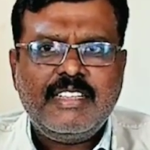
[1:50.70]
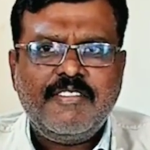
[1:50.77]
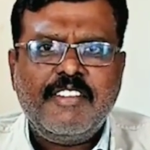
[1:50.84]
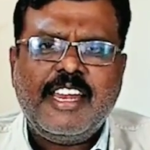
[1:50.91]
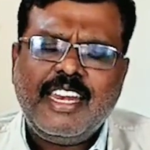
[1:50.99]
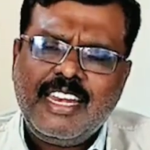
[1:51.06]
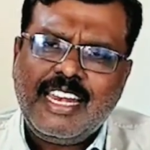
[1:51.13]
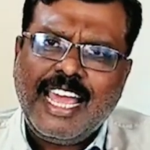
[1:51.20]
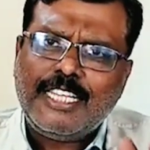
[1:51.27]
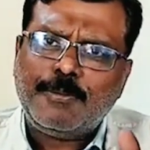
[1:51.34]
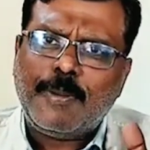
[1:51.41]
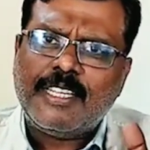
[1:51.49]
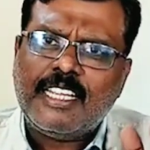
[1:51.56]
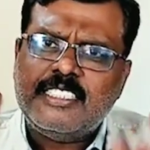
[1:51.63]
wherein
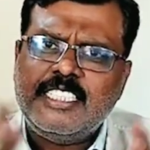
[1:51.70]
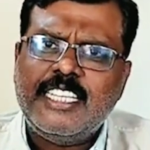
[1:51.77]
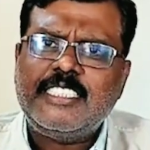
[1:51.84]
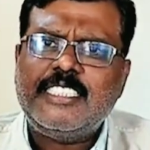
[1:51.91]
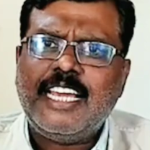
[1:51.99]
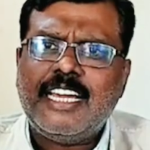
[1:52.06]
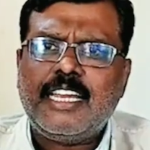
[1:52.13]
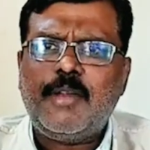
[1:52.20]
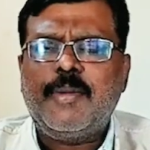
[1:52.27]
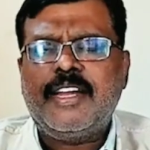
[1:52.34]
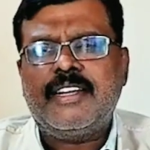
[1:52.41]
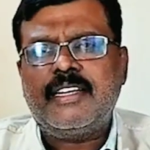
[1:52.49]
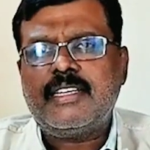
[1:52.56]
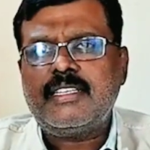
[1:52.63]
as per the GST
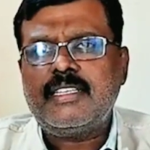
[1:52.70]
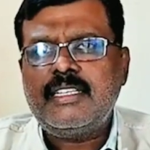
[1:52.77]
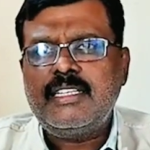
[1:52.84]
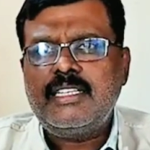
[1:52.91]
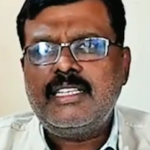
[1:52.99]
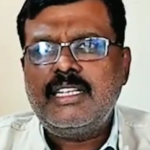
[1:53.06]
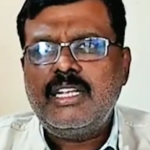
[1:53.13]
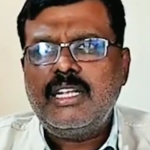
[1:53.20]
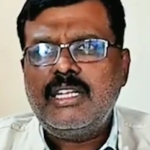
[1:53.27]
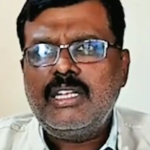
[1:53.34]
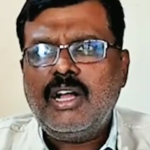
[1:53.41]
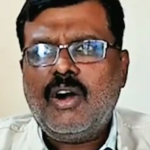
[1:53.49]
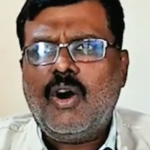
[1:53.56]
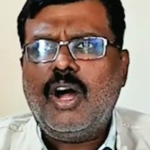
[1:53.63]
agreement,
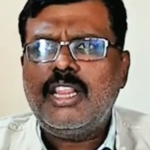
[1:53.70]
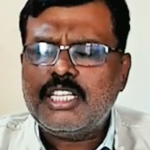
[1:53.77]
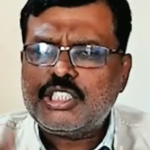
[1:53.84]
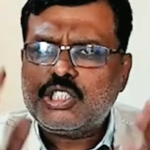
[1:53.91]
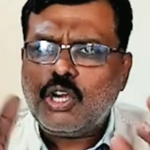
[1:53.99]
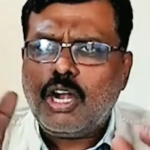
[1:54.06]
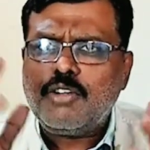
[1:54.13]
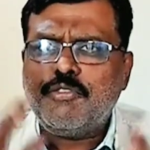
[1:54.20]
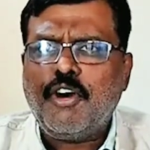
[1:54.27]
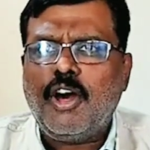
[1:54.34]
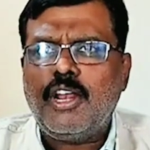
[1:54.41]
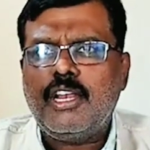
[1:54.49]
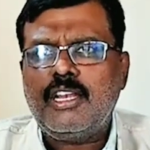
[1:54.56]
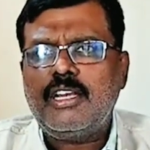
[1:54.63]
all the
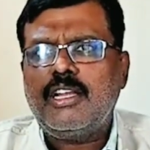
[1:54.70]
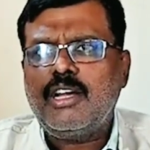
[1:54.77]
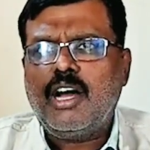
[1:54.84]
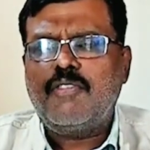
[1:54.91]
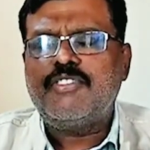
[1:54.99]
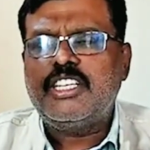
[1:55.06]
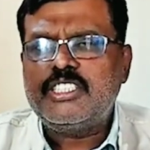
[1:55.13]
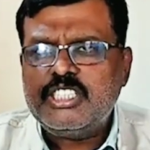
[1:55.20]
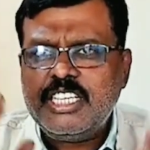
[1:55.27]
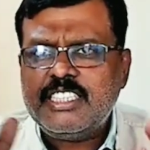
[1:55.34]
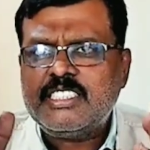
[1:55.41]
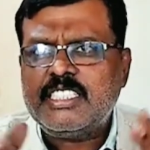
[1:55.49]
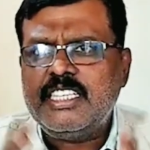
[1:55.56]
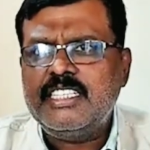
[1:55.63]
shortfall of the
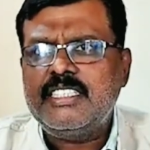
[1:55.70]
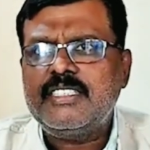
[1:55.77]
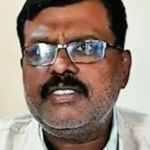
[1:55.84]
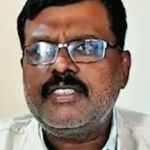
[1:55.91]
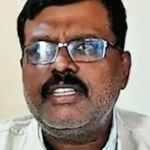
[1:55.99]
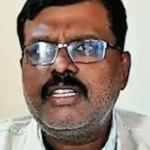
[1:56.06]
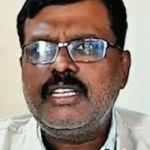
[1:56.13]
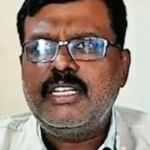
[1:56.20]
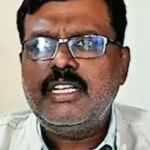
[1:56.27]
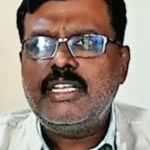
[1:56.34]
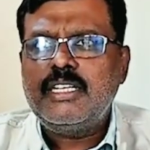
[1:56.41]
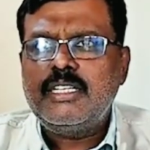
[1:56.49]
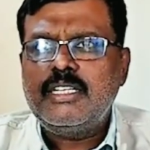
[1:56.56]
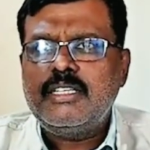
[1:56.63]
GST,
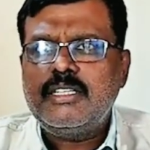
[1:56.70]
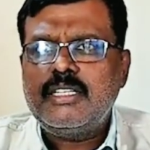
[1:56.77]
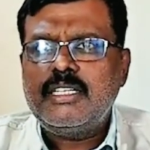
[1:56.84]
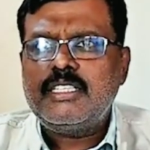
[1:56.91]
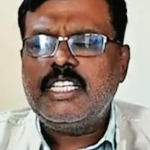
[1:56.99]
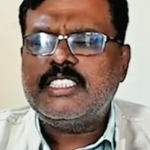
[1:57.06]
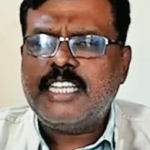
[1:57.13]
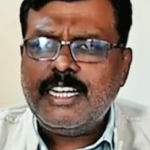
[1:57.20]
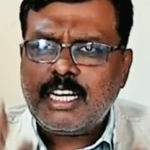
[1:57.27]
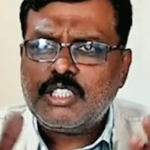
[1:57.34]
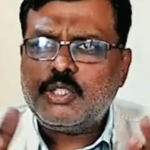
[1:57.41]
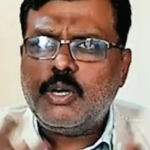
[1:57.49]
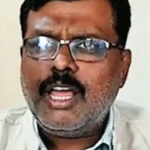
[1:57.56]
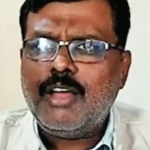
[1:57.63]
the
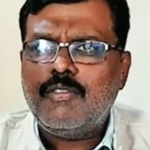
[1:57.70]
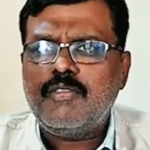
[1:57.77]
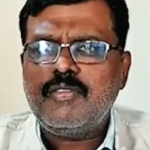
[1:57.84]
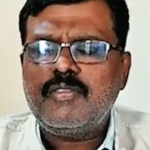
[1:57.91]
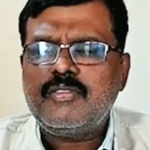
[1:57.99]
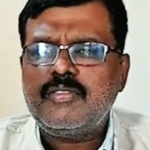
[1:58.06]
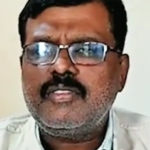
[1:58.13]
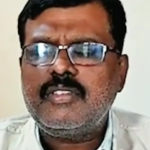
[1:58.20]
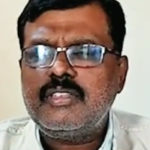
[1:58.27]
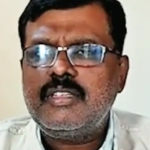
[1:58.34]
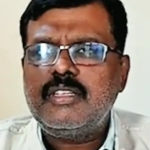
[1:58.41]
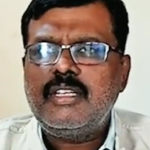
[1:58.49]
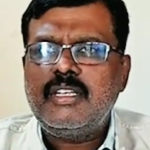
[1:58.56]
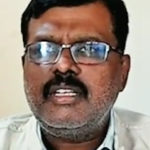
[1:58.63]
centre should have
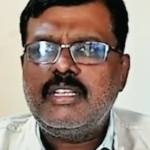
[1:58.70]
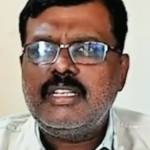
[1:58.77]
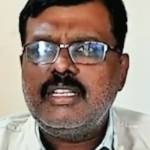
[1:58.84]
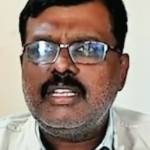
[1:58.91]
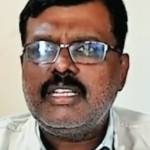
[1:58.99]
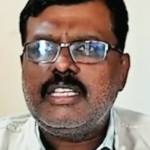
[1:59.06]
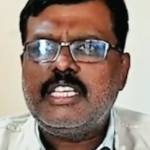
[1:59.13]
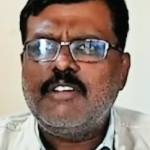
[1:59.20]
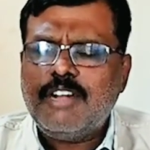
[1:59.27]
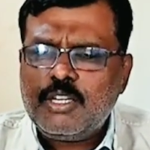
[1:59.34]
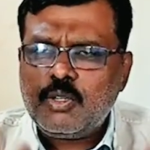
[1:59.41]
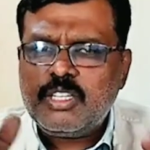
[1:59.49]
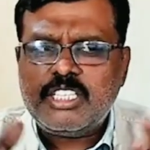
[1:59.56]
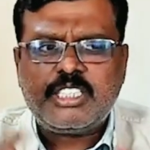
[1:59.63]

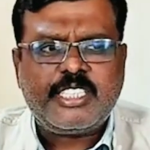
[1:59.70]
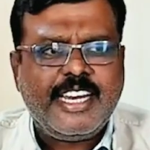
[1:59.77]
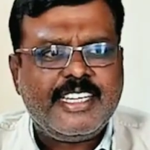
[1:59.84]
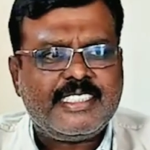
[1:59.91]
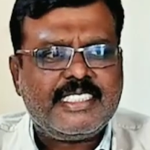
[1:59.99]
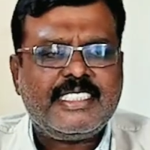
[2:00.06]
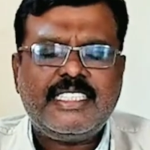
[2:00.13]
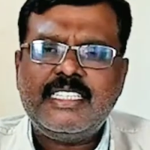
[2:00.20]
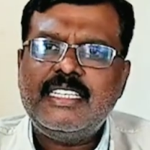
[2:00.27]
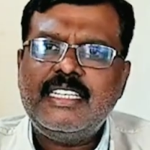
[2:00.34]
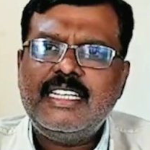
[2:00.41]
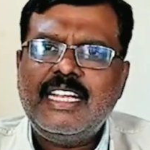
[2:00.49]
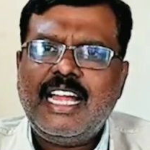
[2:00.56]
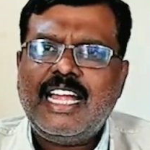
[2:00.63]
given to the states,
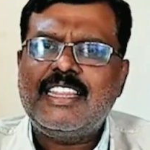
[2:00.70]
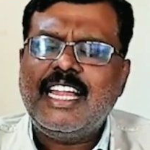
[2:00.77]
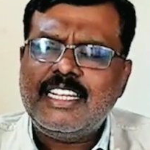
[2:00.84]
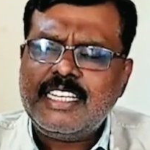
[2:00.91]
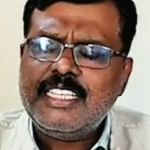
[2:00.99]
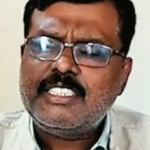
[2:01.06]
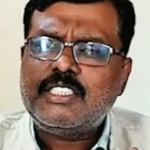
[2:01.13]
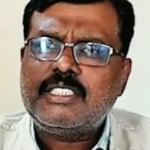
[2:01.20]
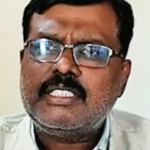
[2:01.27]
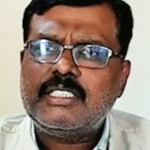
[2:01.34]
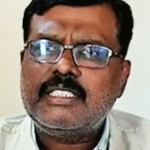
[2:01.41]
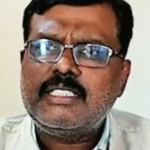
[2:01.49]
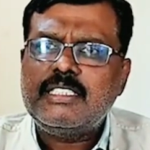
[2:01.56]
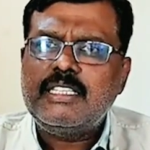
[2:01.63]
and that
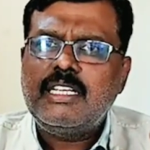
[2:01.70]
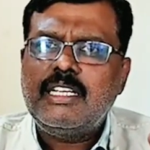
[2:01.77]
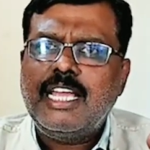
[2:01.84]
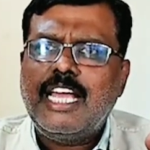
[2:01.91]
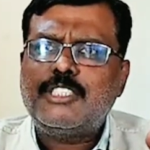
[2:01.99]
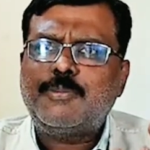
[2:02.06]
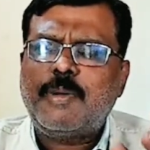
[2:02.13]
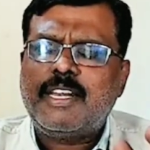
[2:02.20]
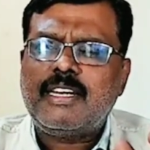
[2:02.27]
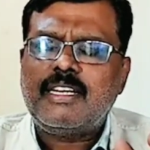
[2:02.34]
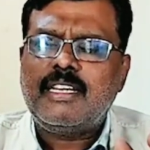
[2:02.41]
is, as per